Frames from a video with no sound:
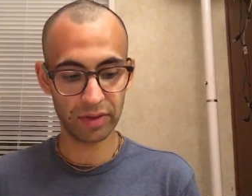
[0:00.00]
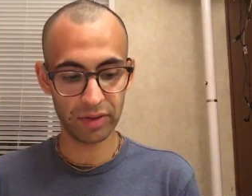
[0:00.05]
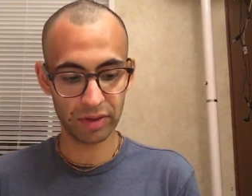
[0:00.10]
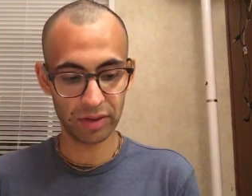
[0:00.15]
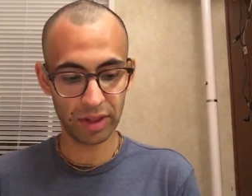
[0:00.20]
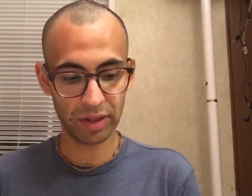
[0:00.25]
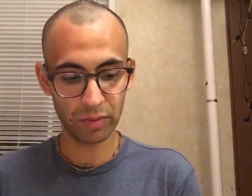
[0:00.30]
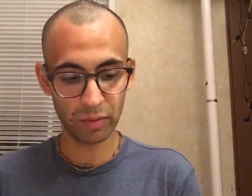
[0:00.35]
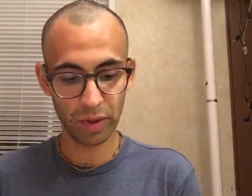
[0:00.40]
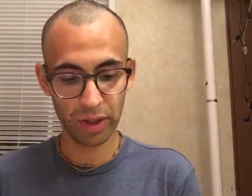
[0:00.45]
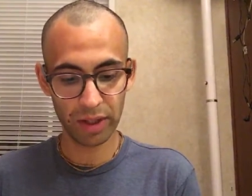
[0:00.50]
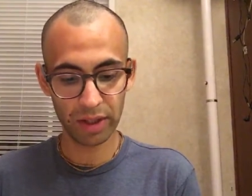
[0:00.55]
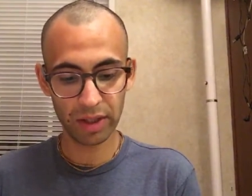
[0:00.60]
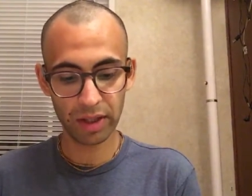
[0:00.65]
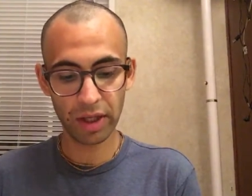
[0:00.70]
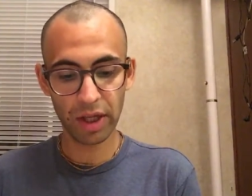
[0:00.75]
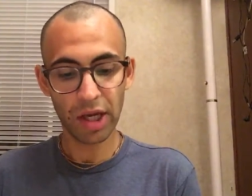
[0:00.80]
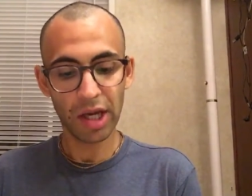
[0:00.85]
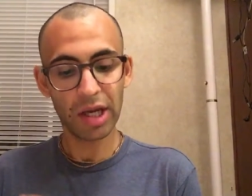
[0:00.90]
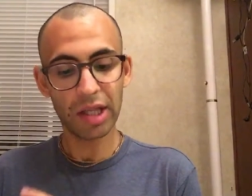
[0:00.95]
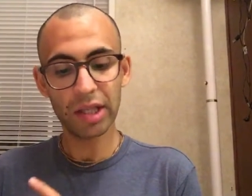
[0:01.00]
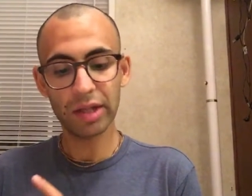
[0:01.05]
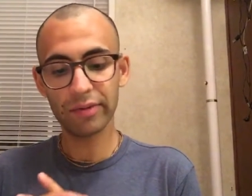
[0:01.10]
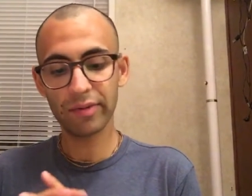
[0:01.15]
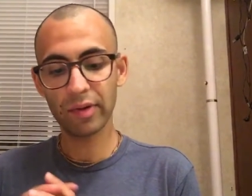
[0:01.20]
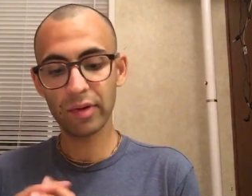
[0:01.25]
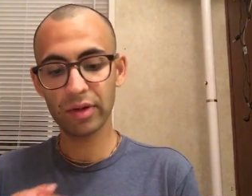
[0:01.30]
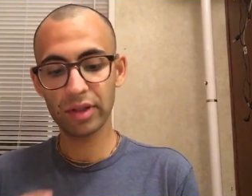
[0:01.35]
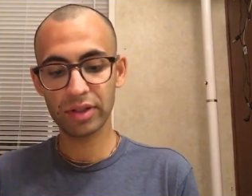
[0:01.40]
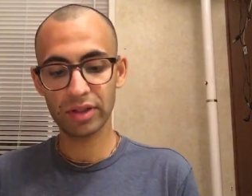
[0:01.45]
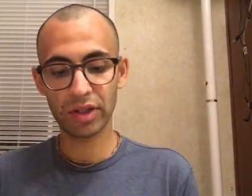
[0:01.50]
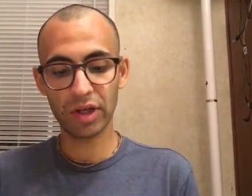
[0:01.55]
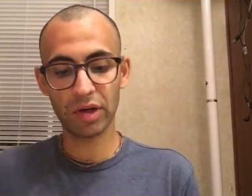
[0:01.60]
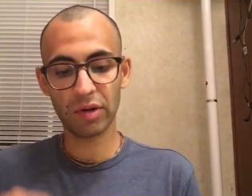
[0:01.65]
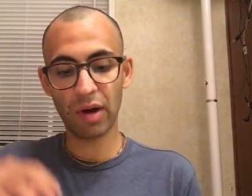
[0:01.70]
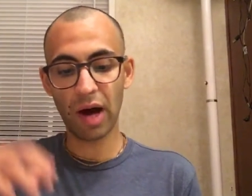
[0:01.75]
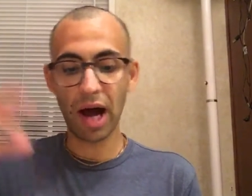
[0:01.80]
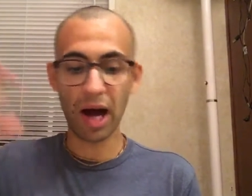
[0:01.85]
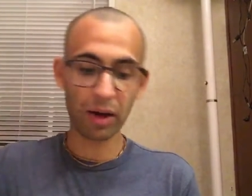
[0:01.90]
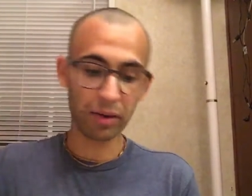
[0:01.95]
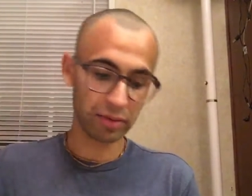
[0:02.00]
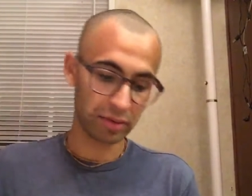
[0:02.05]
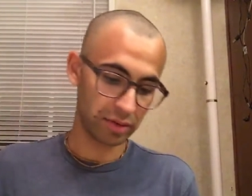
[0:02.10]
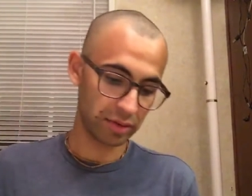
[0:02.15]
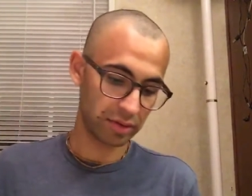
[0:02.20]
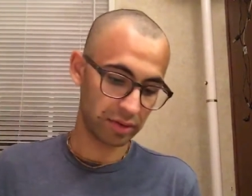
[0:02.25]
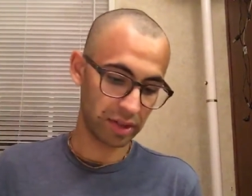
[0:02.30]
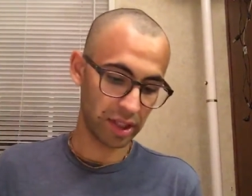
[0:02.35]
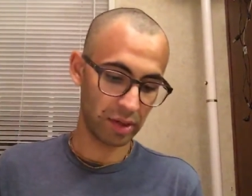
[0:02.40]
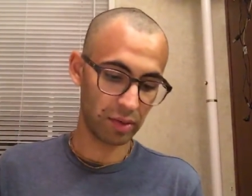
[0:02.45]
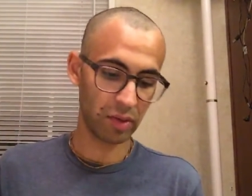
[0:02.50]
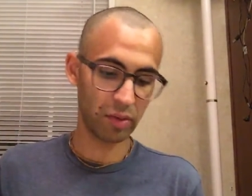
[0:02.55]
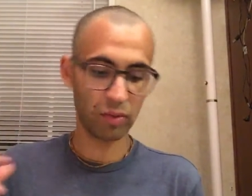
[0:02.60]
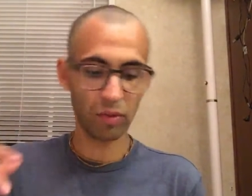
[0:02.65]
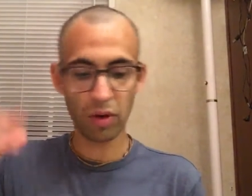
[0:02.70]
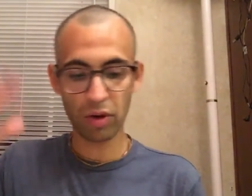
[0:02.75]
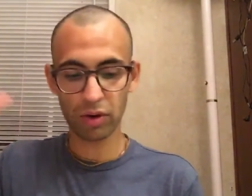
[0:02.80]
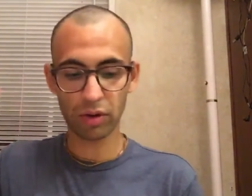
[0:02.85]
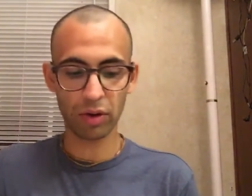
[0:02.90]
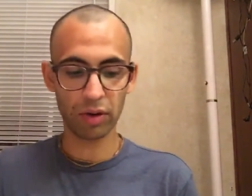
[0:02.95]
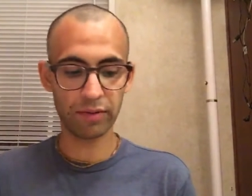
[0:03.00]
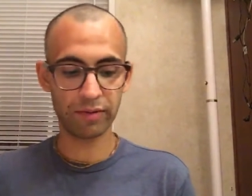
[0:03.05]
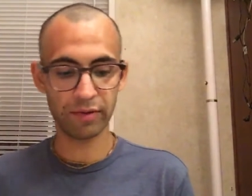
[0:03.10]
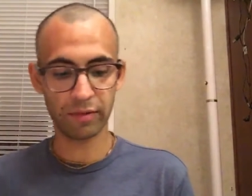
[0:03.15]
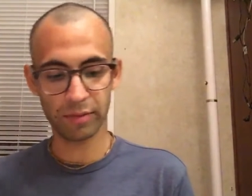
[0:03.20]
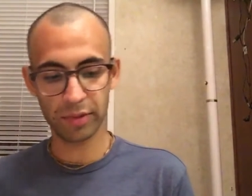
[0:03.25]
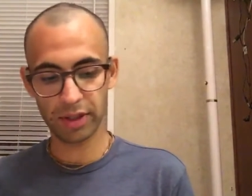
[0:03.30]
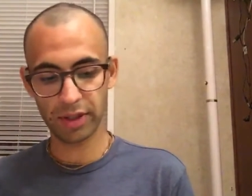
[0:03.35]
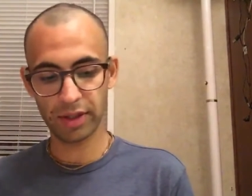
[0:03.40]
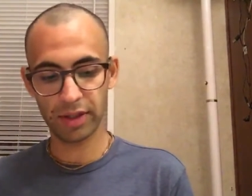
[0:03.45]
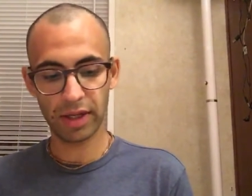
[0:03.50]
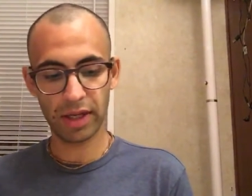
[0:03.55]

so that when the devotees go out, they will walk over me.